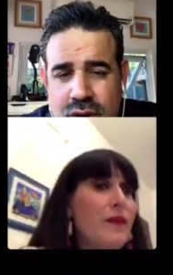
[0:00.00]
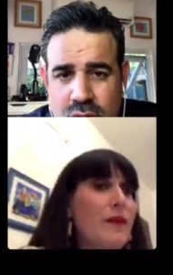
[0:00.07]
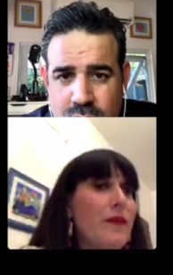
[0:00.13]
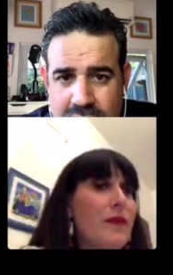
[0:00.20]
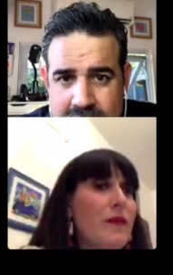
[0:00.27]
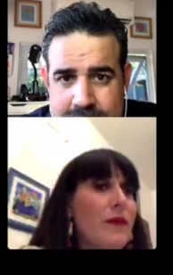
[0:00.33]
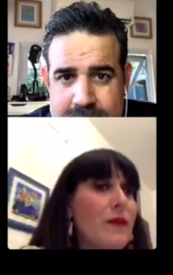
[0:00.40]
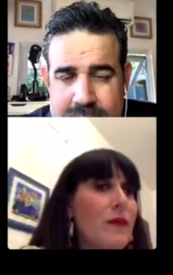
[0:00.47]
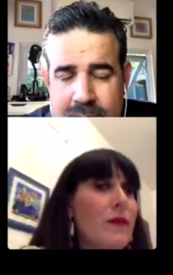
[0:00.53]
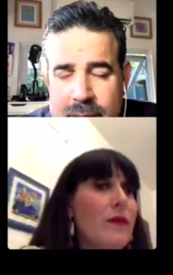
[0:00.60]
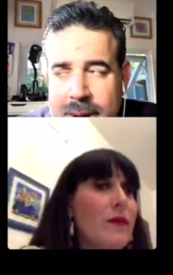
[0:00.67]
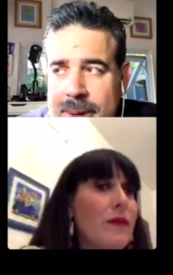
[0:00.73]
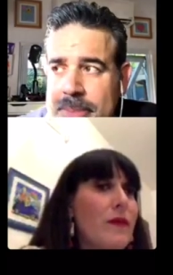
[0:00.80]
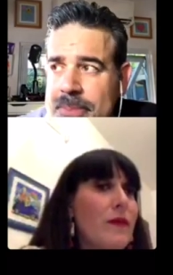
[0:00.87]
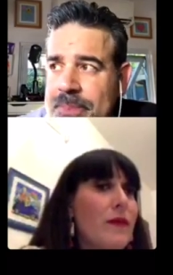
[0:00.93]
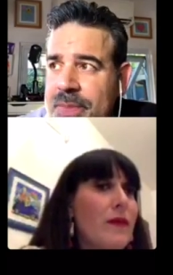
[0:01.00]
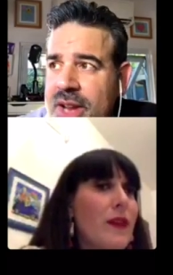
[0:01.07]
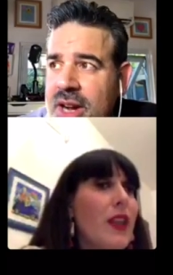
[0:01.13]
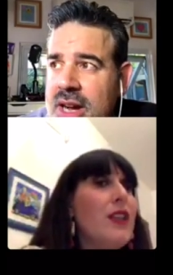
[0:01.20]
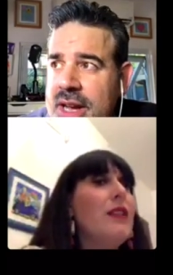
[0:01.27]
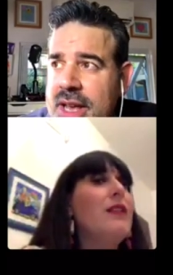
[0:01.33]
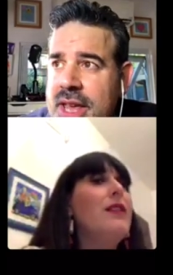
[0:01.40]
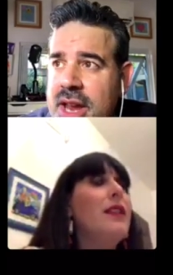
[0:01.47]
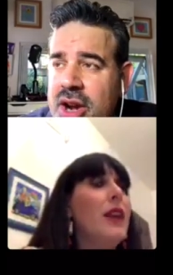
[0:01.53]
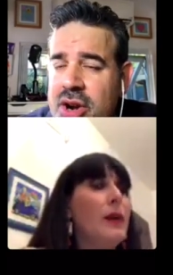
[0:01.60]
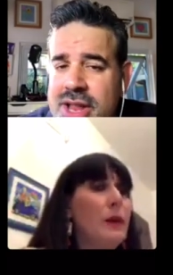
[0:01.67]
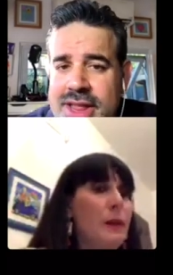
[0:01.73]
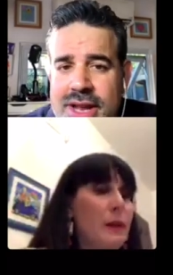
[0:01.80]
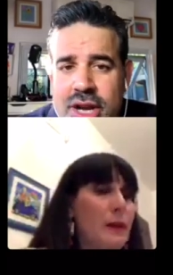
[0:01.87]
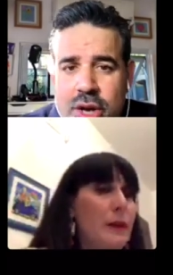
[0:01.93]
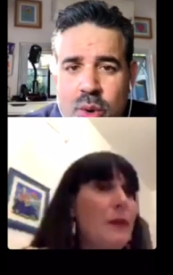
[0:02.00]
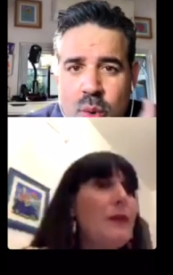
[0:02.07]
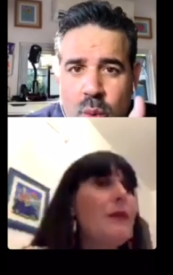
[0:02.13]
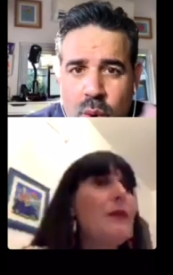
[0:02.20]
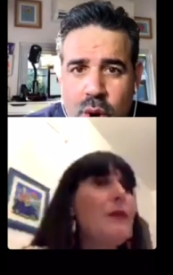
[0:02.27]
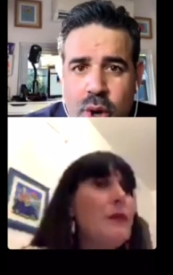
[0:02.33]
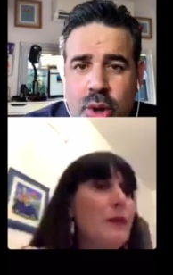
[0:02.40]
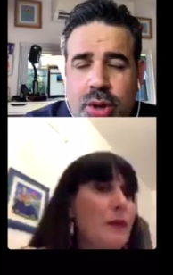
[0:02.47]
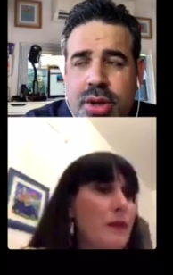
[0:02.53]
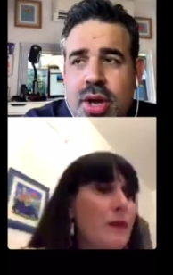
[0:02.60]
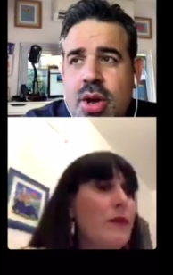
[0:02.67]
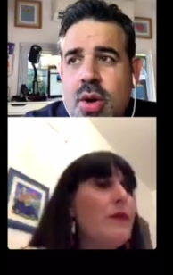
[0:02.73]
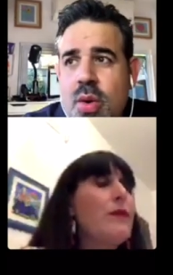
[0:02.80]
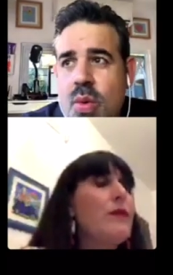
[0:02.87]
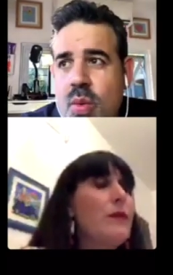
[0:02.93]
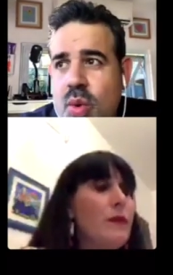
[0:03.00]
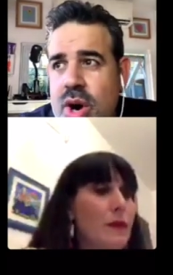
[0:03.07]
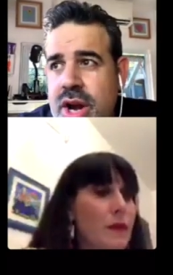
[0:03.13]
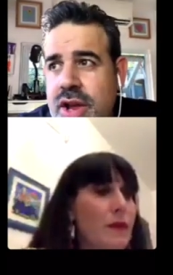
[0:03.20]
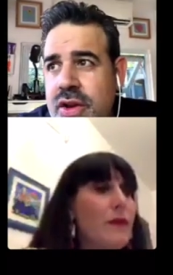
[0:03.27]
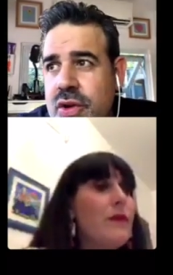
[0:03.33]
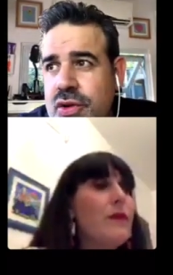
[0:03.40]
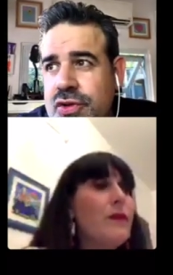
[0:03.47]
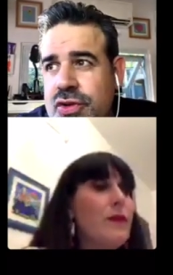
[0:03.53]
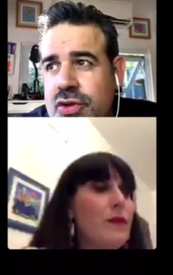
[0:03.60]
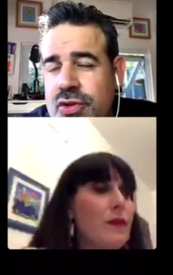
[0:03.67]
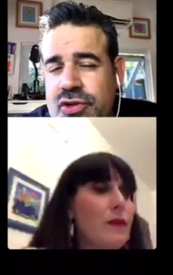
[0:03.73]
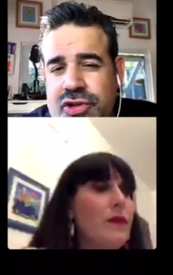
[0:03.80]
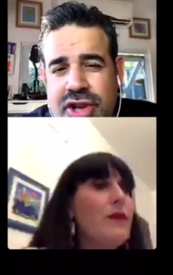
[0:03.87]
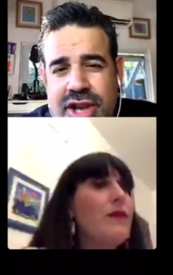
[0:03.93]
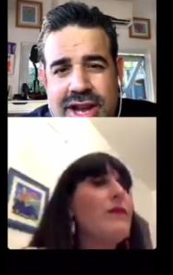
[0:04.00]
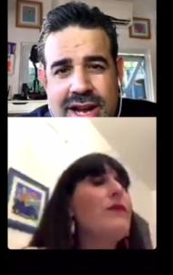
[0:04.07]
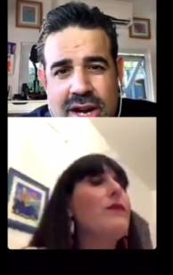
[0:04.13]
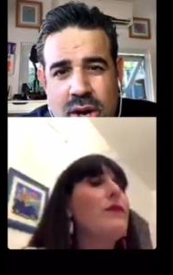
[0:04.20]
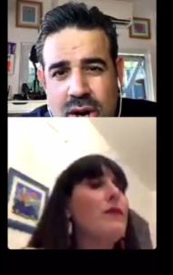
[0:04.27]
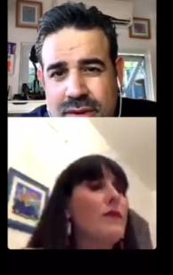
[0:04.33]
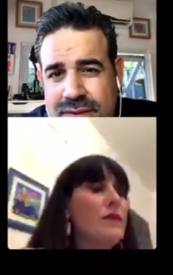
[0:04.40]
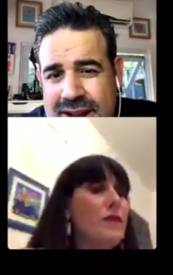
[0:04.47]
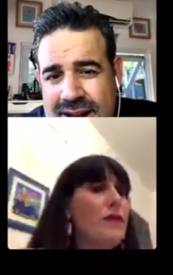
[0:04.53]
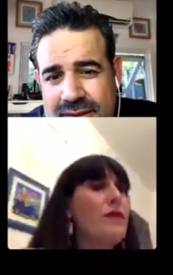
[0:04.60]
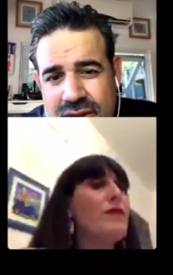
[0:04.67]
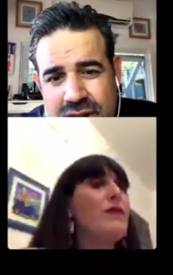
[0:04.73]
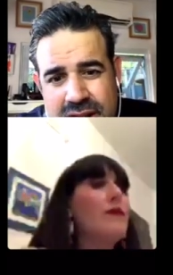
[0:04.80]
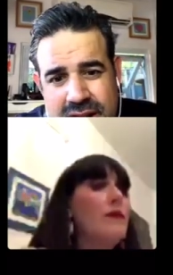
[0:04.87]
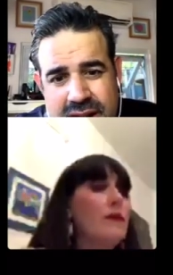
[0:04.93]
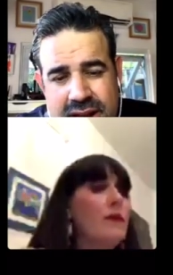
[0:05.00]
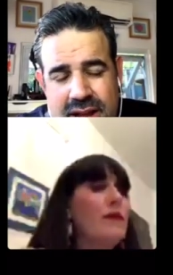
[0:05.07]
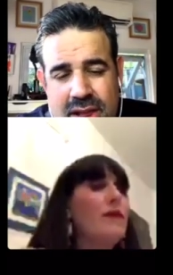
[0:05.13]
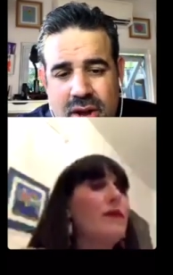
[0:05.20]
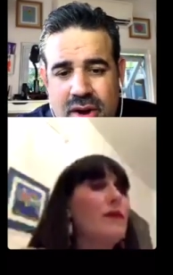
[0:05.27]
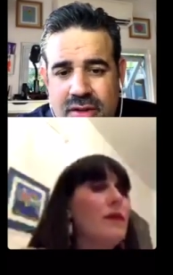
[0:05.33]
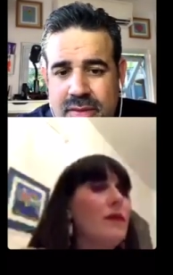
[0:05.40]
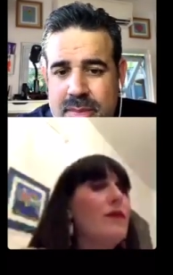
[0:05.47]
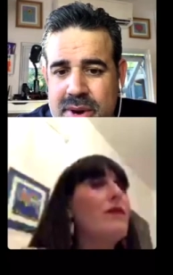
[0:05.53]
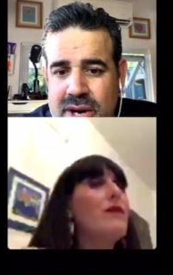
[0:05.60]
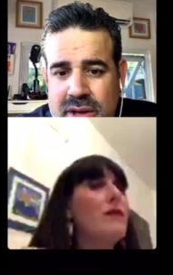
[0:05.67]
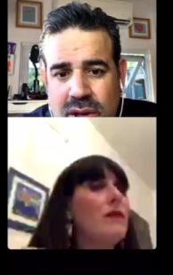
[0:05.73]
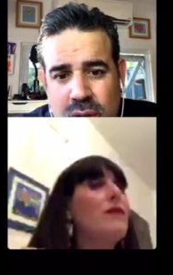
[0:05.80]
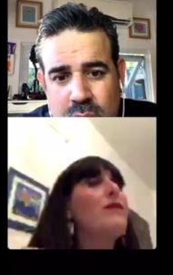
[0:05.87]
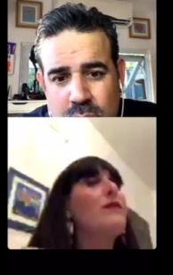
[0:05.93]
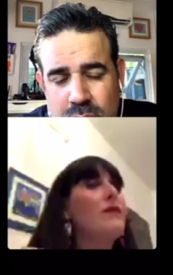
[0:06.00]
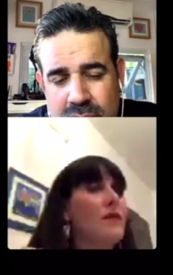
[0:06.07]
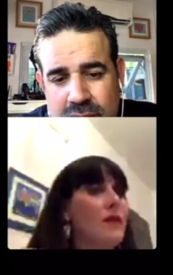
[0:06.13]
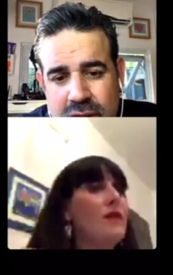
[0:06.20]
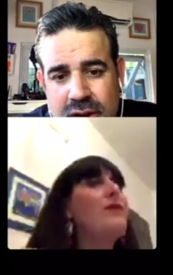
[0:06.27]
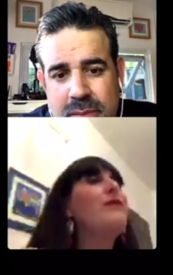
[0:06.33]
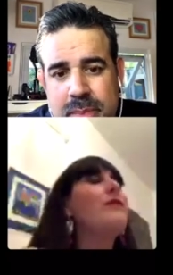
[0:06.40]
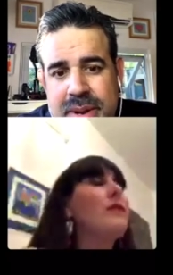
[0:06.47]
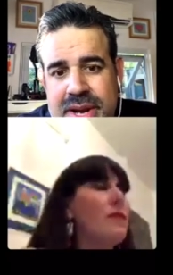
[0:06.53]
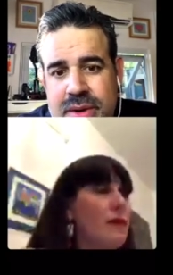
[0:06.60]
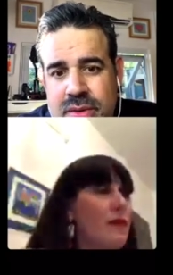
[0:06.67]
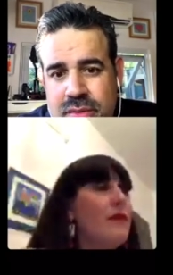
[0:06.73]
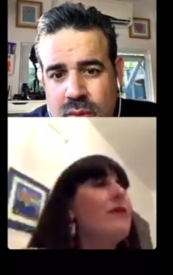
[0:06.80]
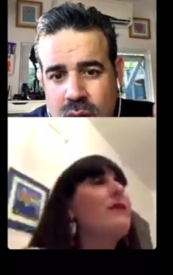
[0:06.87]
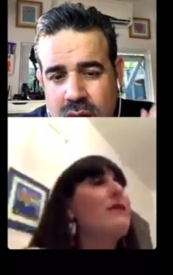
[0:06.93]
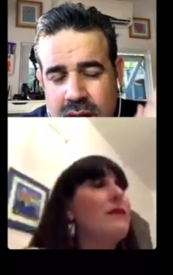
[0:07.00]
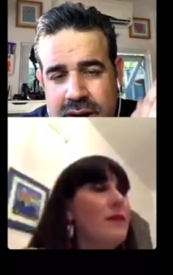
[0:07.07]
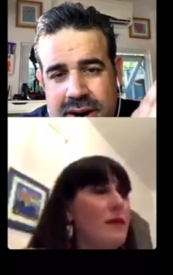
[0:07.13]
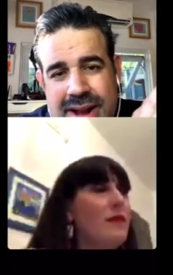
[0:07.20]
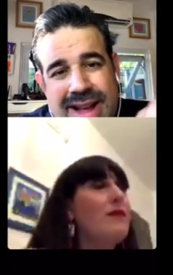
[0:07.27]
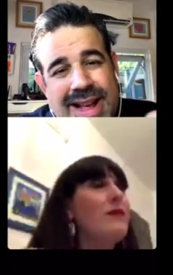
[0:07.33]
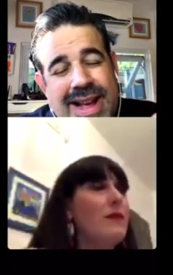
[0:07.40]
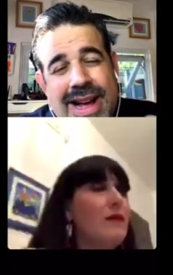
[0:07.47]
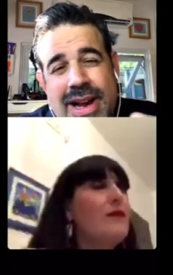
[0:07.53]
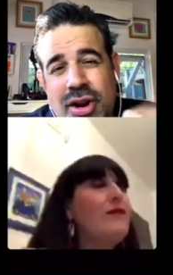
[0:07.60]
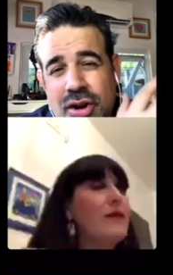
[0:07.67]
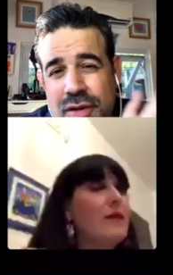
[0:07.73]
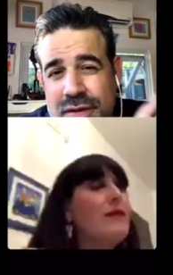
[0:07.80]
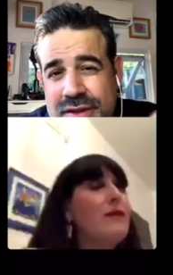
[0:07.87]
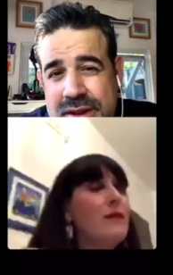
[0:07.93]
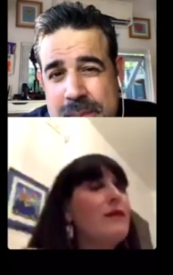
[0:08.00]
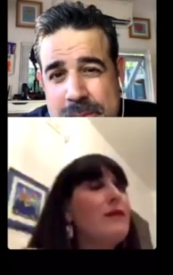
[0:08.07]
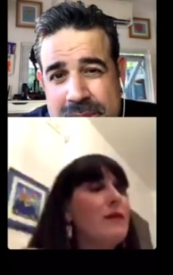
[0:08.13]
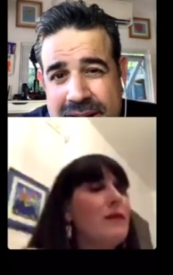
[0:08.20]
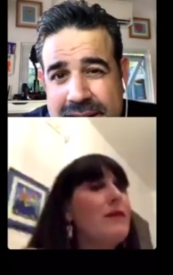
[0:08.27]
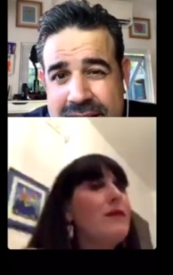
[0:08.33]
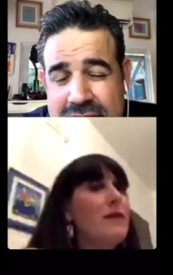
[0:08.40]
Speaker 1: Um, here yeah. in the New World, we're used to seeing a lot of Cabernet, a lot of Merlot, a lot of Pinot Noir, a lot of Tempranillo